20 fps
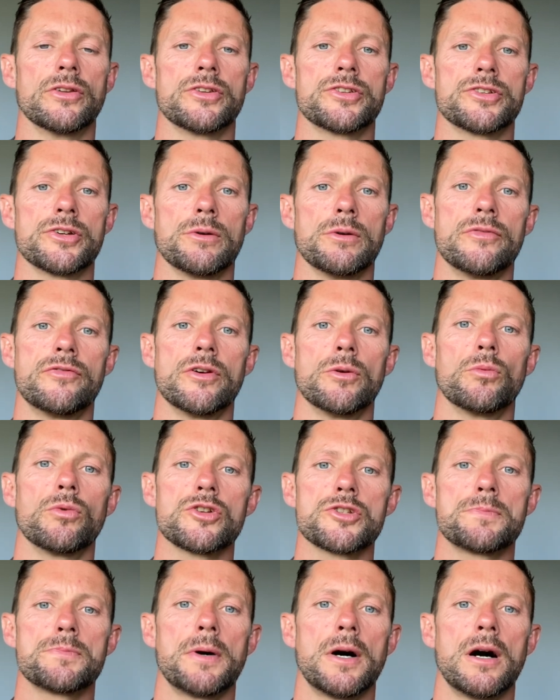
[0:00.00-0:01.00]
So if it
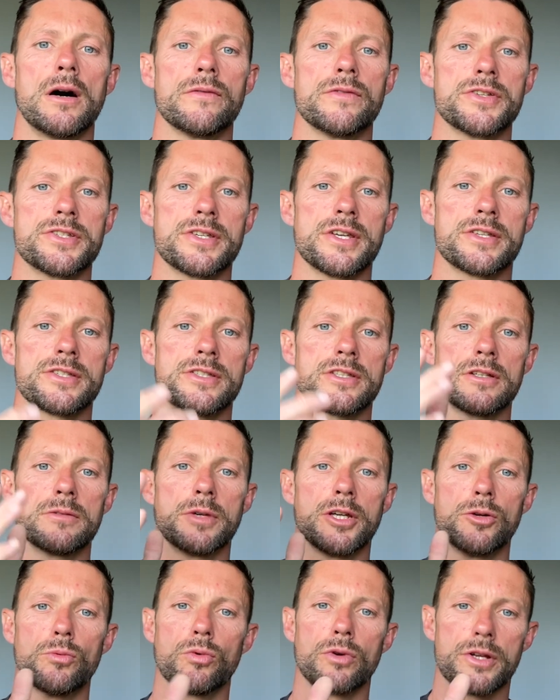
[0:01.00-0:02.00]
was part of his system,
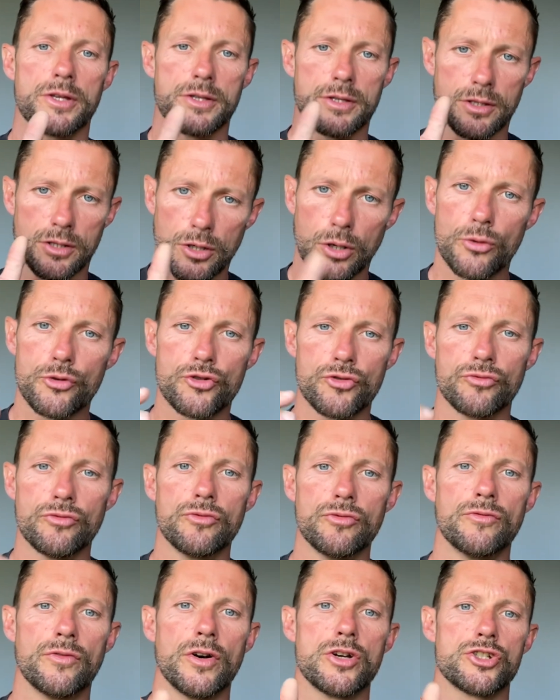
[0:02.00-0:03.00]
he wanted a Goju
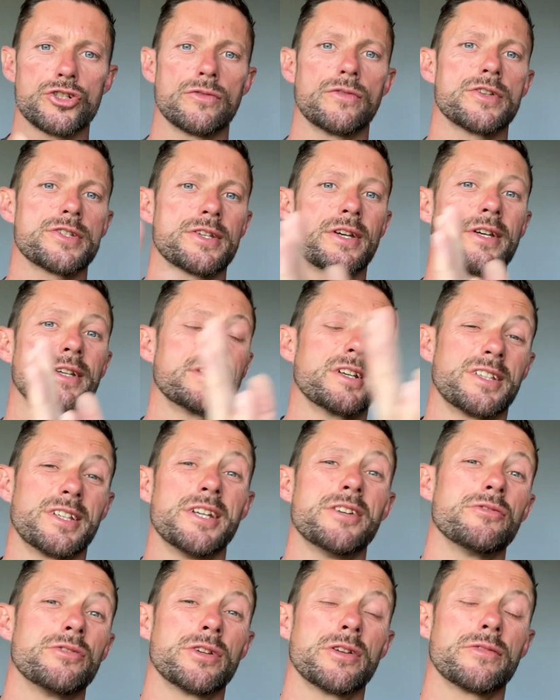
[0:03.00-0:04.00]
Ryu version of it so he could
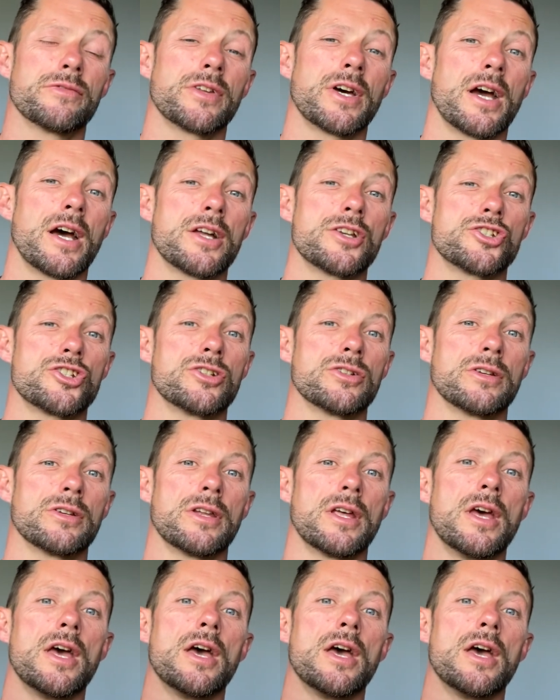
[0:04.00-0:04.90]
get rid of Naihanchi and